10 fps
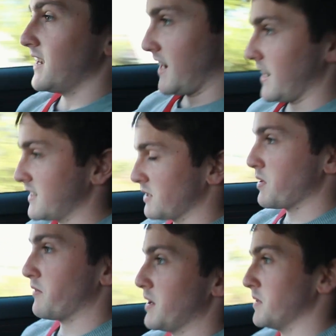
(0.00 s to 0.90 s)
Into the
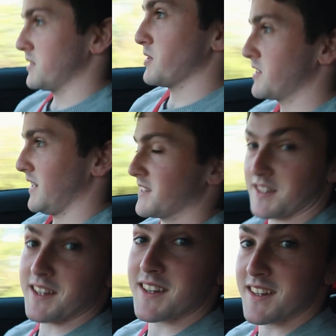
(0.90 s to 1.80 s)
rev limiter at
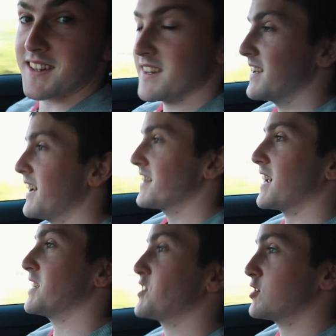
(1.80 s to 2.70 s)
60. That
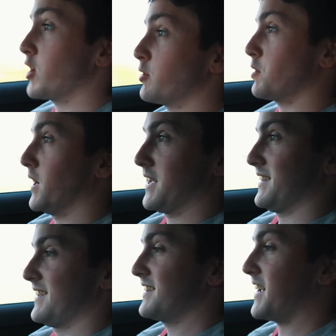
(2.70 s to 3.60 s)
is so quick.
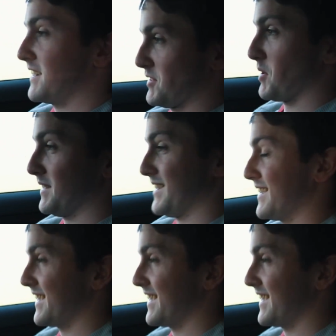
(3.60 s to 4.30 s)
That is crazy.